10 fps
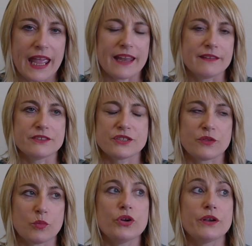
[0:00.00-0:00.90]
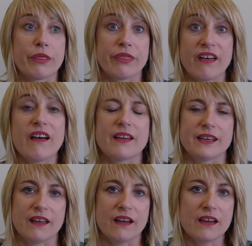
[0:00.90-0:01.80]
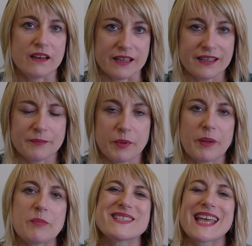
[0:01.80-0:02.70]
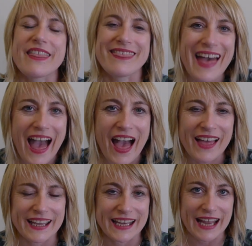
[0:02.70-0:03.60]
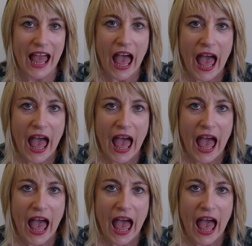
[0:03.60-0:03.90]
and the word the and but people say the and